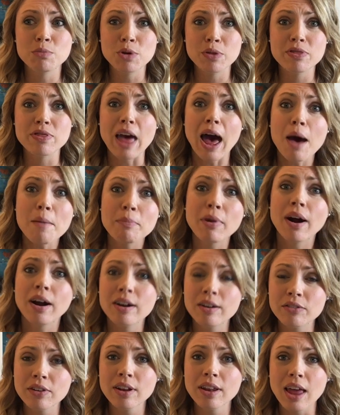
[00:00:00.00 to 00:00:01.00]
that part
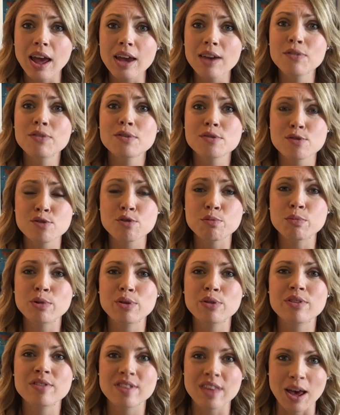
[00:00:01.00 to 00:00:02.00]
of your life
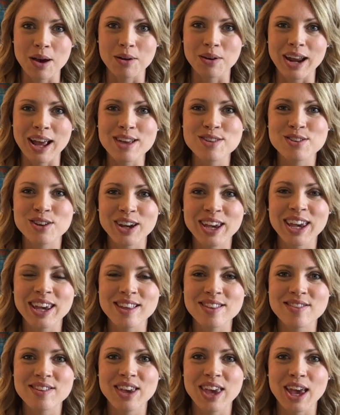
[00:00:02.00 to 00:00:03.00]
smooths out as your
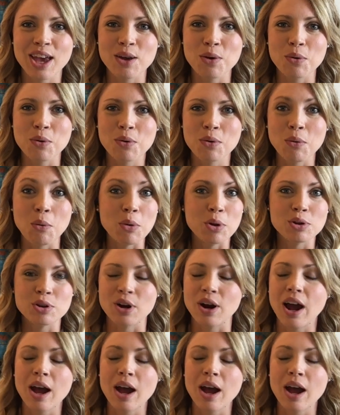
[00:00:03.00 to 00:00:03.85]
kids get older.